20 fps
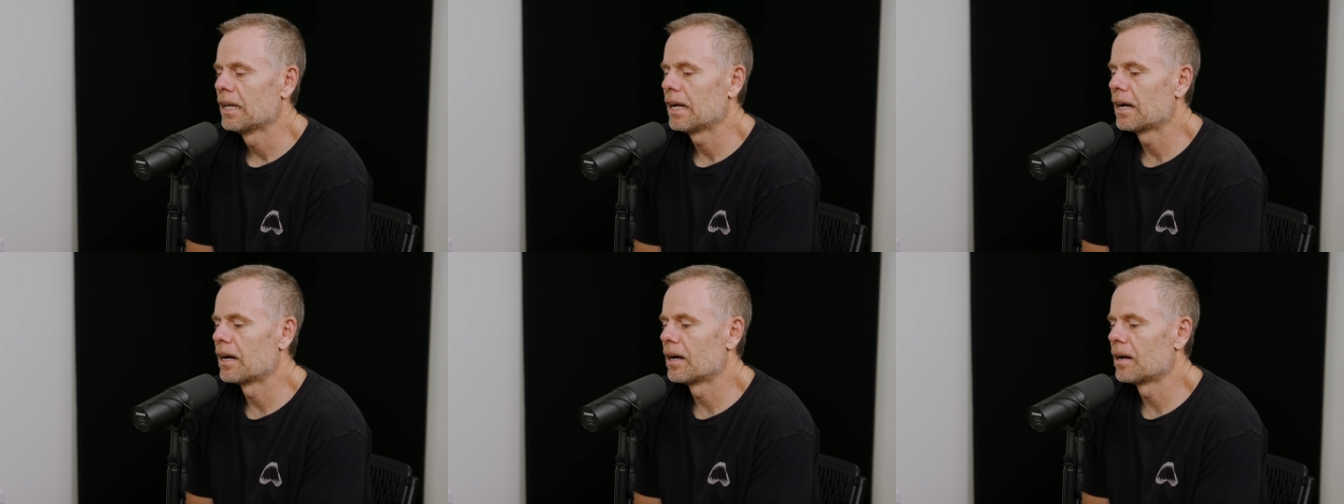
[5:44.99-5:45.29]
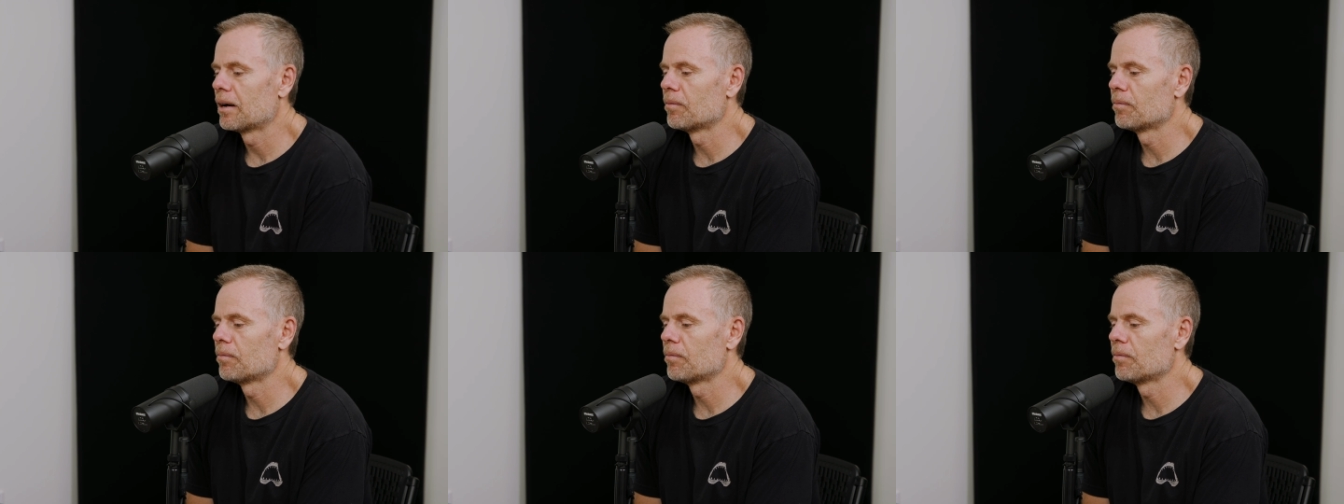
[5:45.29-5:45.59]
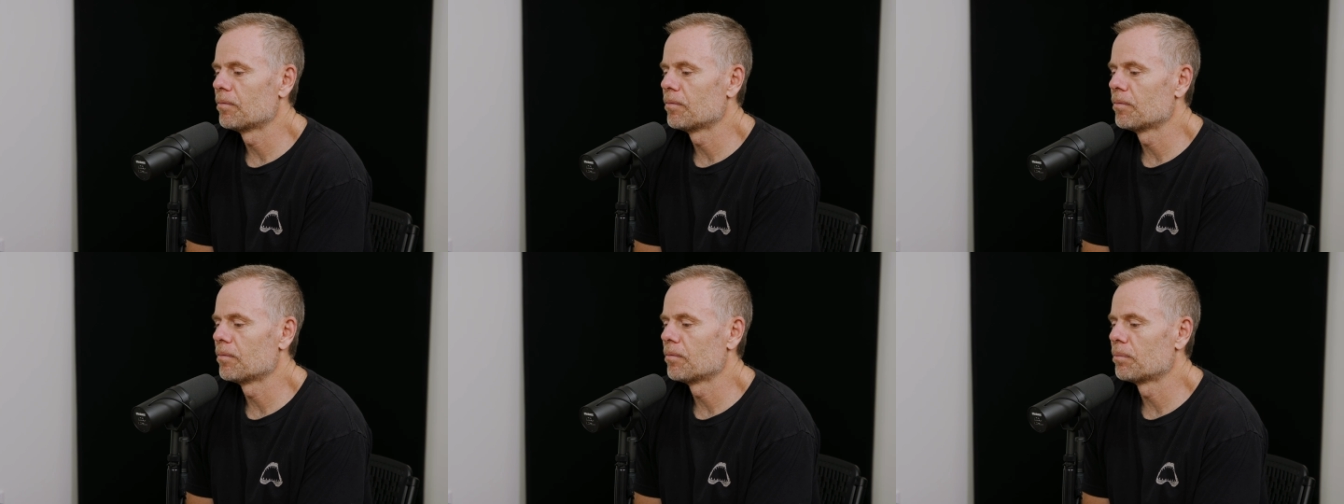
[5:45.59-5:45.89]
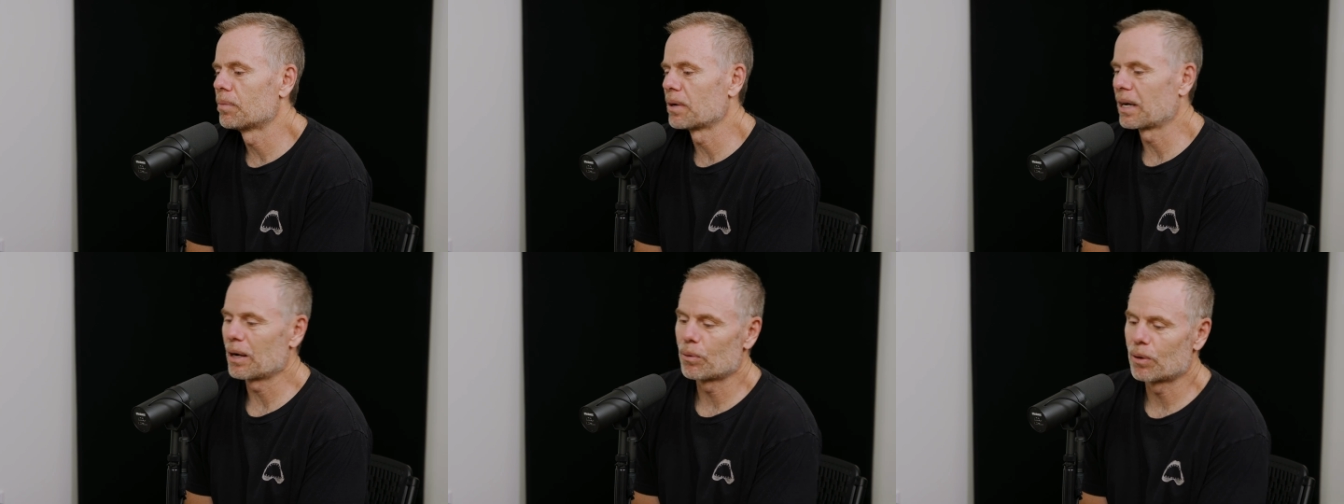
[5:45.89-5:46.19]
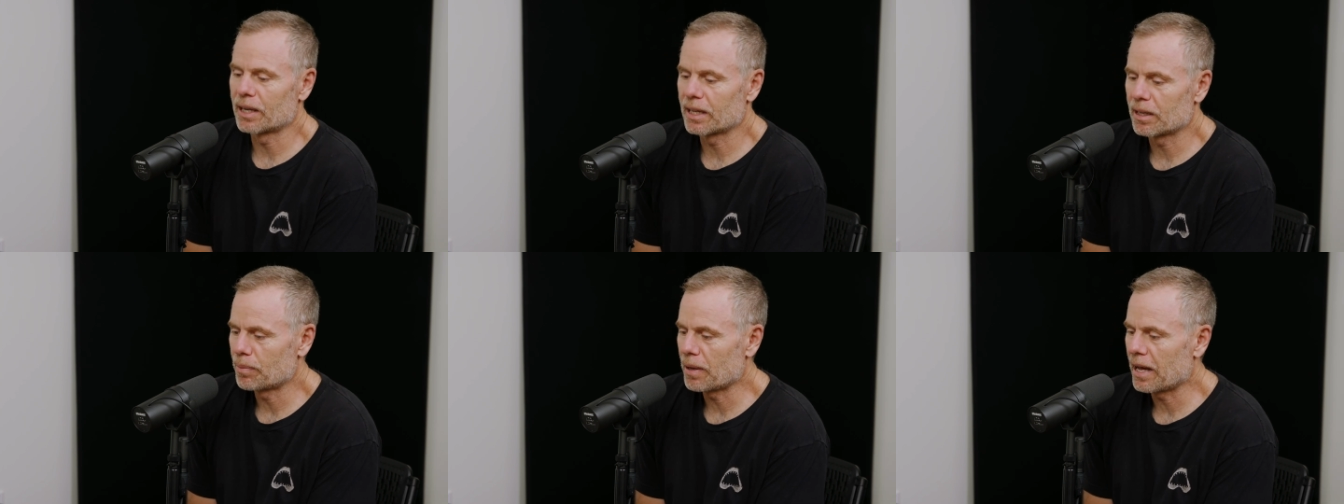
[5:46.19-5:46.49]
But I
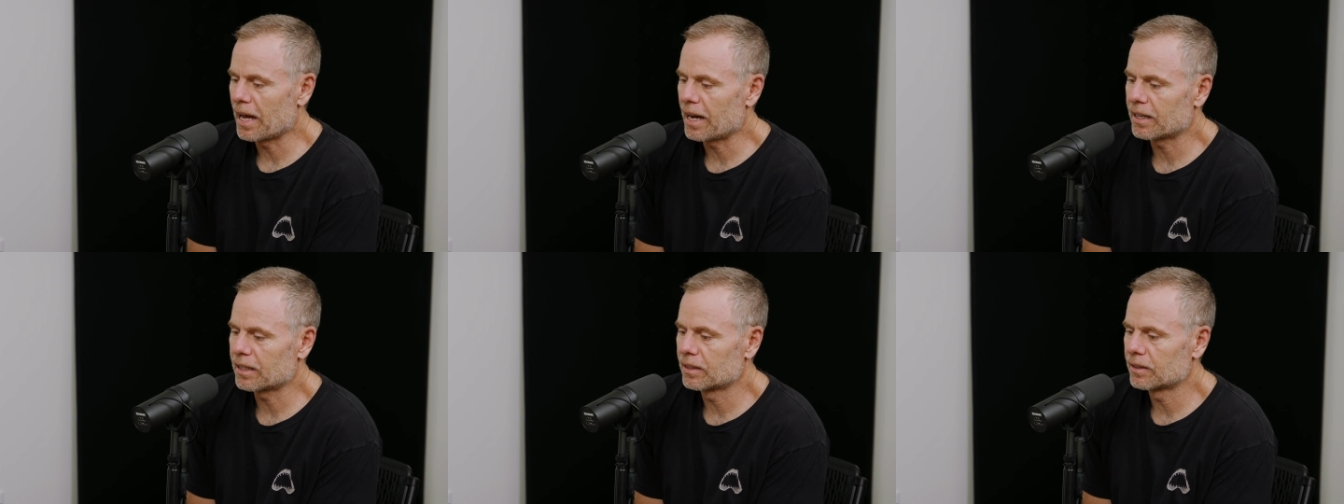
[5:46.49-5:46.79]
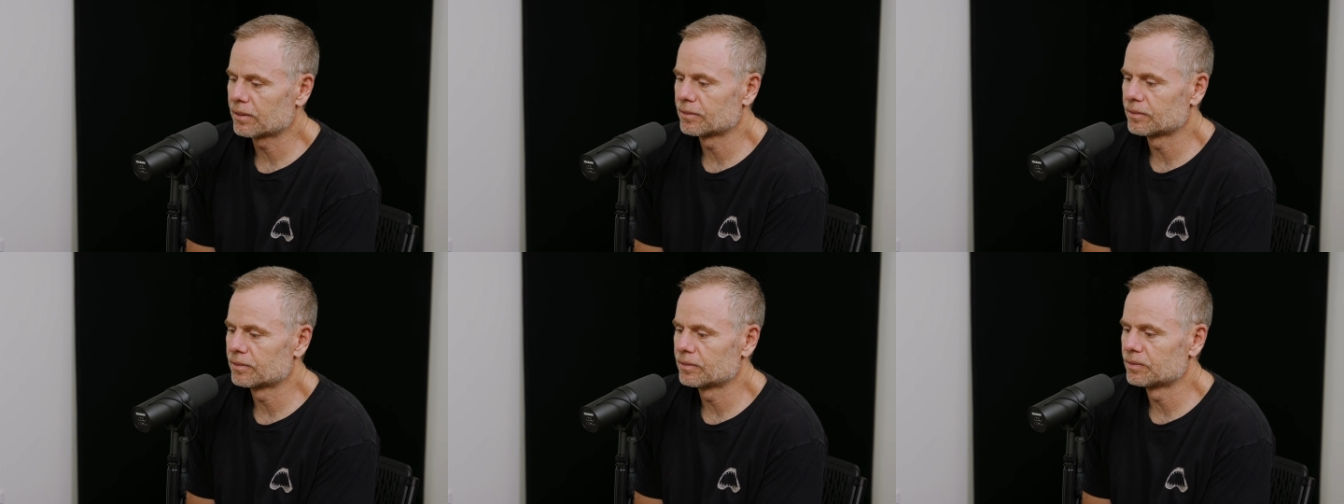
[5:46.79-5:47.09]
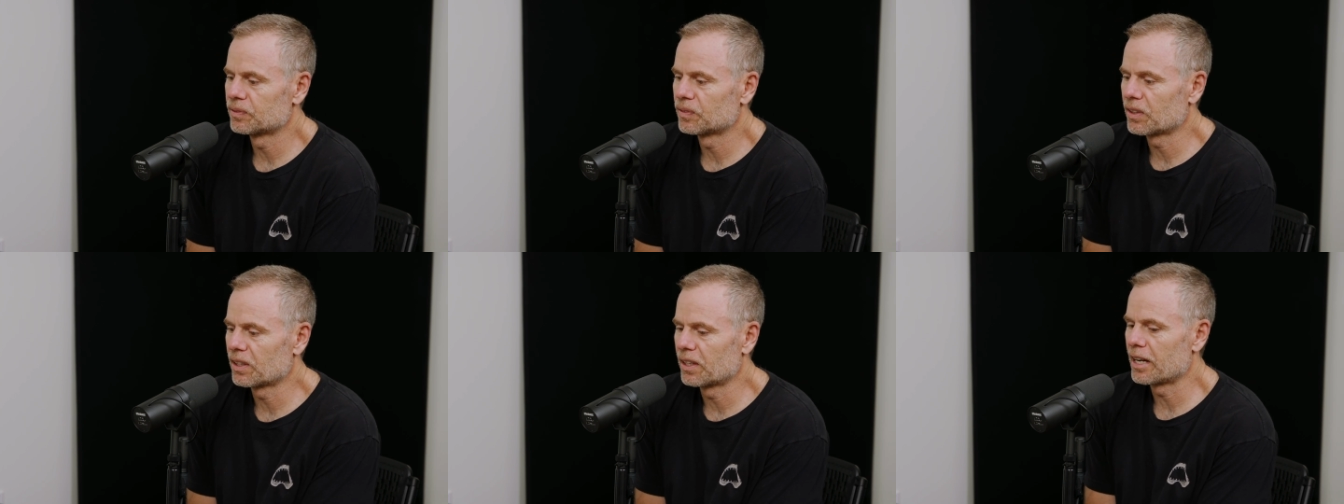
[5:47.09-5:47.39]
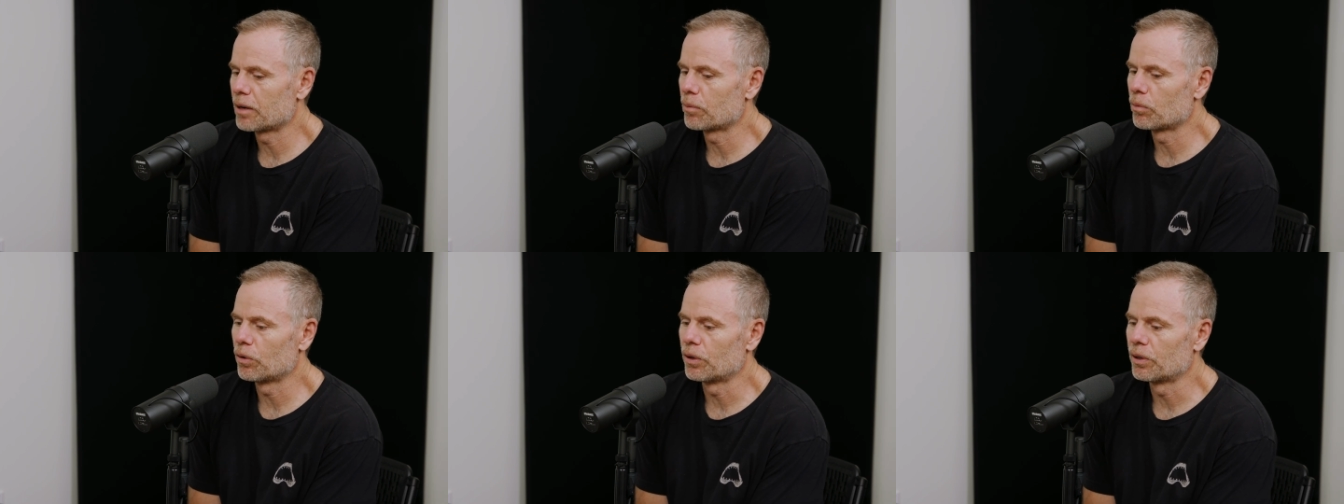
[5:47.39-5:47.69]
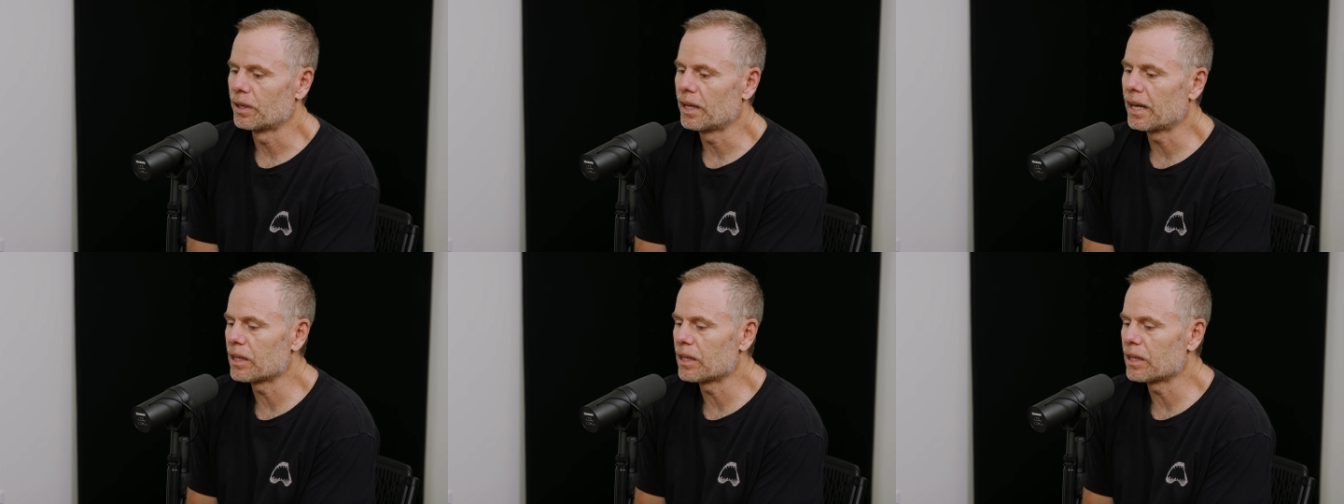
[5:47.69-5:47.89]
want to get back to the neighborhood.